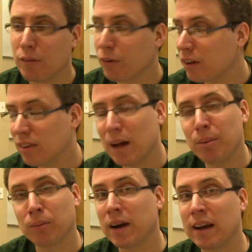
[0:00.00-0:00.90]
For
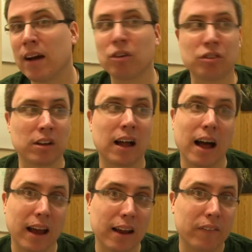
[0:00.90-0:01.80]
example, right now,
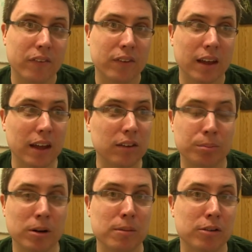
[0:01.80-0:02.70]
July
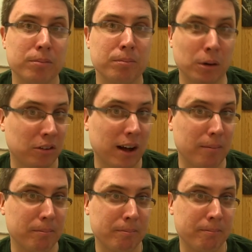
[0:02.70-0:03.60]
is pretty much booked
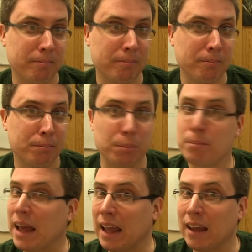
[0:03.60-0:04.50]
up, but
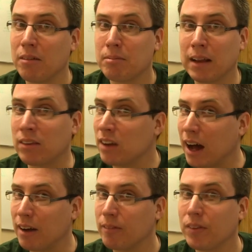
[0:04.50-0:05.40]
May is
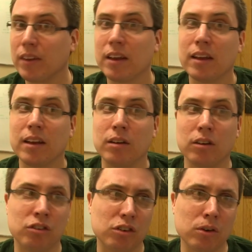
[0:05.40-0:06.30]
not.
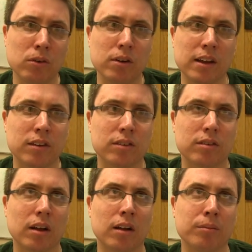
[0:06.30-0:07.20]
June
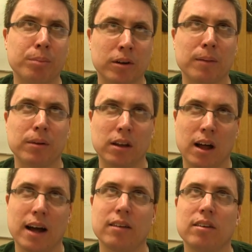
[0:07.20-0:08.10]
is booked up a
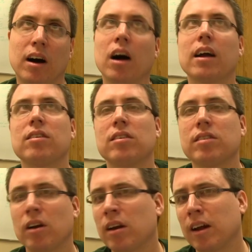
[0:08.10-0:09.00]
lot. August
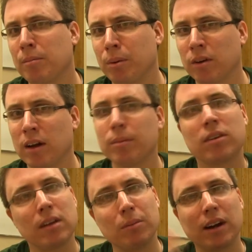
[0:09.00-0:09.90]
is starting to get booked up.
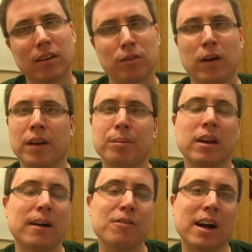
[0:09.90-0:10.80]
The summer gets filled up
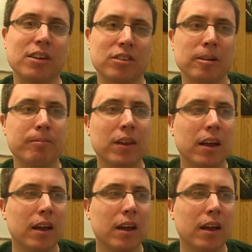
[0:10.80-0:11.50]
a lot faster.